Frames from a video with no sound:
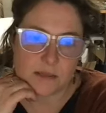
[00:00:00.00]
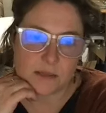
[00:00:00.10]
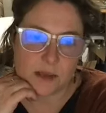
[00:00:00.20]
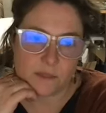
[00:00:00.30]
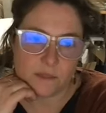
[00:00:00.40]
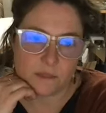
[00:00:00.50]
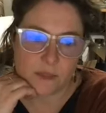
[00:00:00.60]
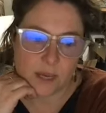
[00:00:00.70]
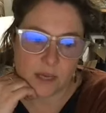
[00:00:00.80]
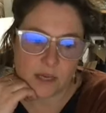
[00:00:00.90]
said that
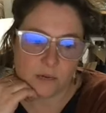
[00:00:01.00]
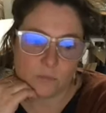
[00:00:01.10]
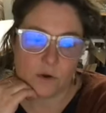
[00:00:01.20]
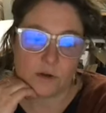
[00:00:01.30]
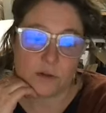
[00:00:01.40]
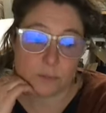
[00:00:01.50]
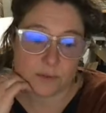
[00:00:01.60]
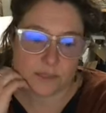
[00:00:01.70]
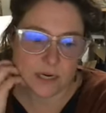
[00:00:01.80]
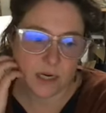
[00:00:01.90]
they wanted to
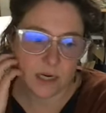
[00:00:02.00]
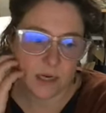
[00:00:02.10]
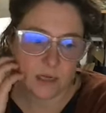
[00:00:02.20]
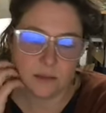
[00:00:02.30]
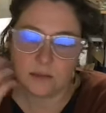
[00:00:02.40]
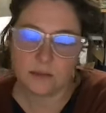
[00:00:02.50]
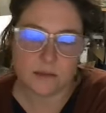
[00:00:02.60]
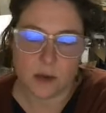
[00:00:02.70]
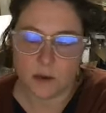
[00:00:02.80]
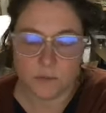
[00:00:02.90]
proceed, and
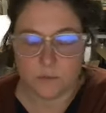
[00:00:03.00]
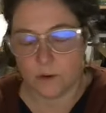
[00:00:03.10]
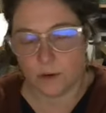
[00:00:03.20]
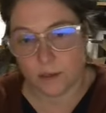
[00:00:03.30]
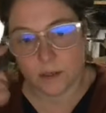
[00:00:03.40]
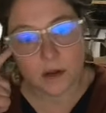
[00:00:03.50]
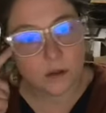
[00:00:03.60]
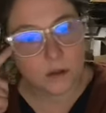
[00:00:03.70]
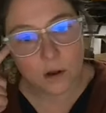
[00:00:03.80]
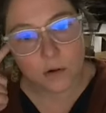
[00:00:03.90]
since I was working
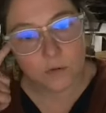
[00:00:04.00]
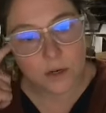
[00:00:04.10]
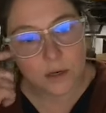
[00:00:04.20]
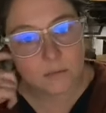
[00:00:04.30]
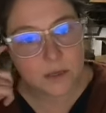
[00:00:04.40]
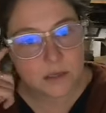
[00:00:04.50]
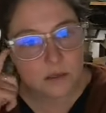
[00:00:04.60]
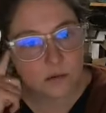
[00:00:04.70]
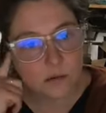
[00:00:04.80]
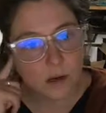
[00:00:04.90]
alone in my
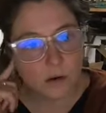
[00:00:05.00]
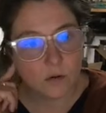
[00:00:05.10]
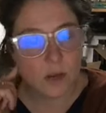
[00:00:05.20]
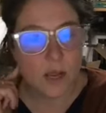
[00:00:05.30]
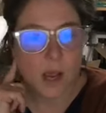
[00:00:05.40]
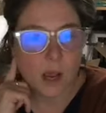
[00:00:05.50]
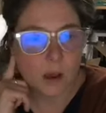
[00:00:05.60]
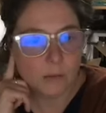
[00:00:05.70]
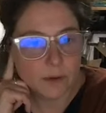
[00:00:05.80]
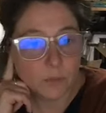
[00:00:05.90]
studio,
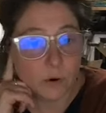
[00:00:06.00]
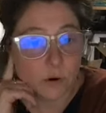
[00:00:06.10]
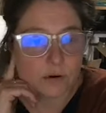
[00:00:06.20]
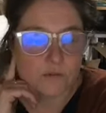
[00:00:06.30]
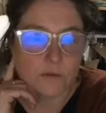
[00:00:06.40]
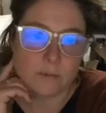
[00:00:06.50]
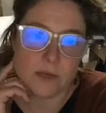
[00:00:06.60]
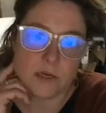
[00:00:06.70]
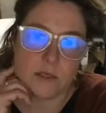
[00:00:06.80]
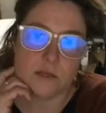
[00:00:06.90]
it worked for
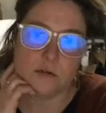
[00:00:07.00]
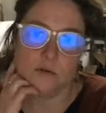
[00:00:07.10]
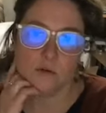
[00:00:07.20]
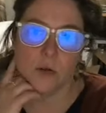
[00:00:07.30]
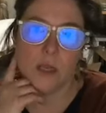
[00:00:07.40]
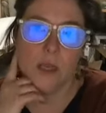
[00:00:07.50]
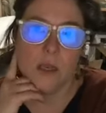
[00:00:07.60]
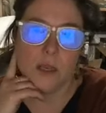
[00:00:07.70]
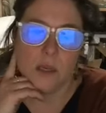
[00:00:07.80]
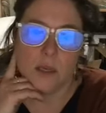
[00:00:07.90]
me to
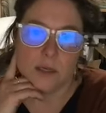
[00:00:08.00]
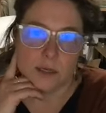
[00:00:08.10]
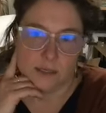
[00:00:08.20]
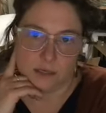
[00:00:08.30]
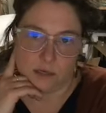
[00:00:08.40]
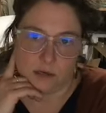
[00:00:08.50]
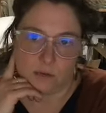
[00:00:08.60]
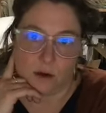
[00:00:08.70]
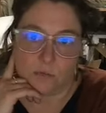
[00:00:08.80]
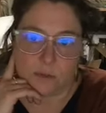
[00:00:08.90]
continue
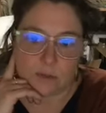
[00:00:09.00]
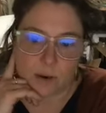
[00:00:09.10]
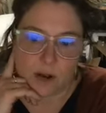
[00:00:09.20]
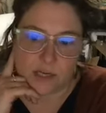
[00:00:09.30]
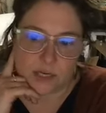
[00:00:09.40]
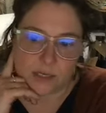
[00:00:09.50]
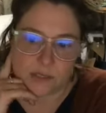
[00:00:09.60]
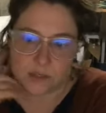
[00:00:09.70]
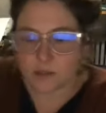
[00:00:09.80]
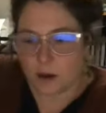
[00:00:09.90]
on with the project.
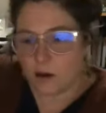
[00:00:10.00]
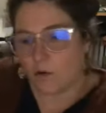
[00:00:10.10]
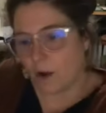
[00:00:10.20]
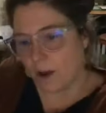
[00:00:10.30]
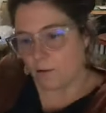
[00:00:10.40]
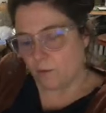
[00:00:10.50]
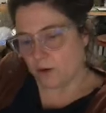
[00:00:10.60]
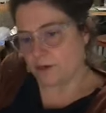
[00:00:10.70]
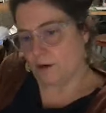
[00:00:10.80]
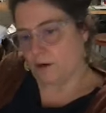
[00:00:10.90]
And so I
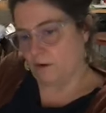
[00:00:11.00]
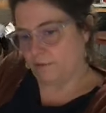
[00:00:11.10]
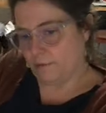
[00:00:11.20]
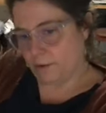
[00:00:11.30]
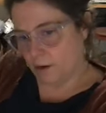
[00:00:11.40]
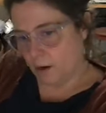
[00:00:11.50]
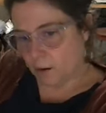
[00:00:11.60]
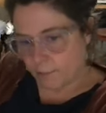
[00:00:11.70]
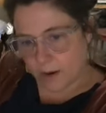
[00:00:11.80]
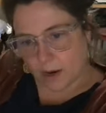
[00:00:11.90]
worked on it for
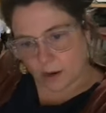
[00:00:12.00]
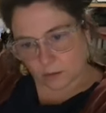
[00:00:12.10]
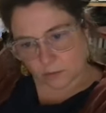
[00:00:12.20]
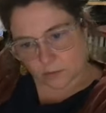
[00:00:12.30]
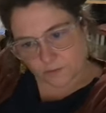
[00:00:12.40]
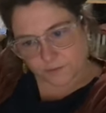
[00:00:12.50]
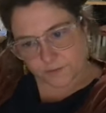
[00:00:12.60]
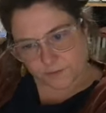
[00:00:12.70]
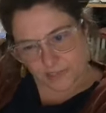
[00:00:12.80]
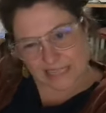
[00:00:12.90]
about
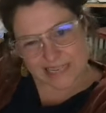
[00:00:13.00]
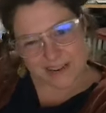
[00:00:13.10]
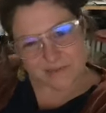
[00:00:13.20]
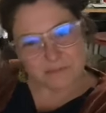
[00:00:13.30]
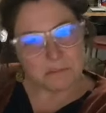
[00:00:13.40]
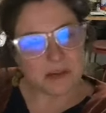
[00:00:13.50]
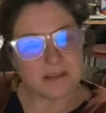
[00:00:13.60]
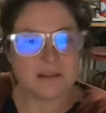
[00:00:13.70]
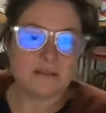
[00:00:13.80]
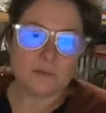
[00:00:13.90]
5
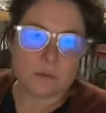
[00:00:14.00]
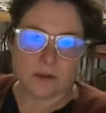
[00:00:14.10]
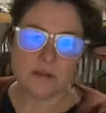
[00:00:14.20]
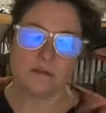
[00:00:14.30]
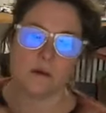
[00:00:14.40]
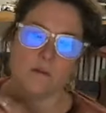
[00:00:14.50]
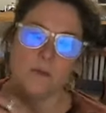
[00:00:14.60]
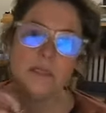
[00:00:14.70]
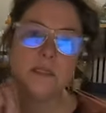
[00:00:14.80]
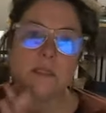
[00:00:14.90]
months, 4 months, 5
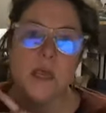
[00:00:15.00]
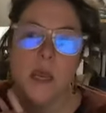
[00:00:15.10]
months.